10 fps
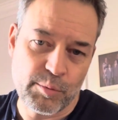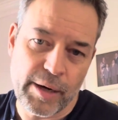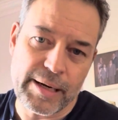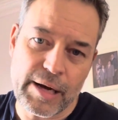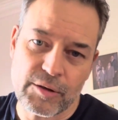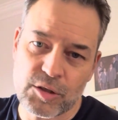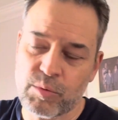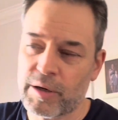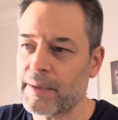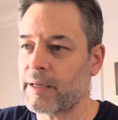But right now, I just
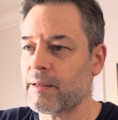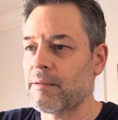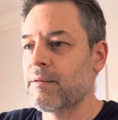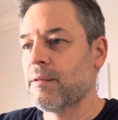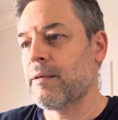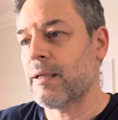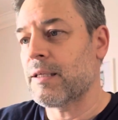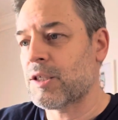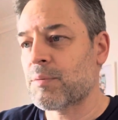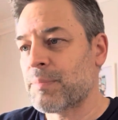want to make it, at
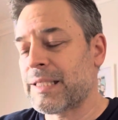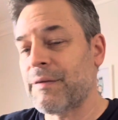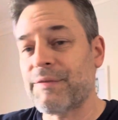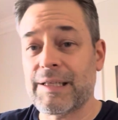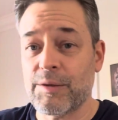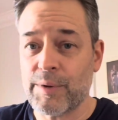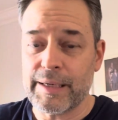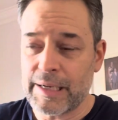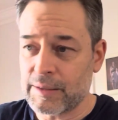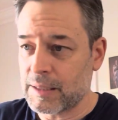least specifically
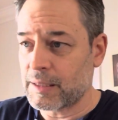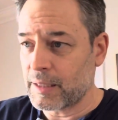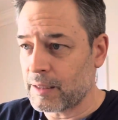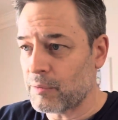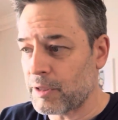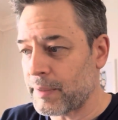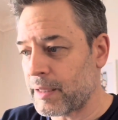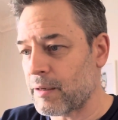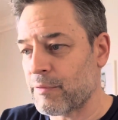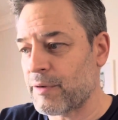right now, this second, I want to
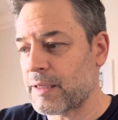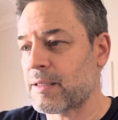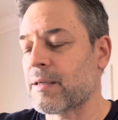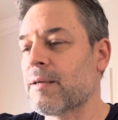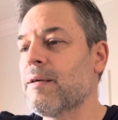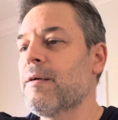make it on investing.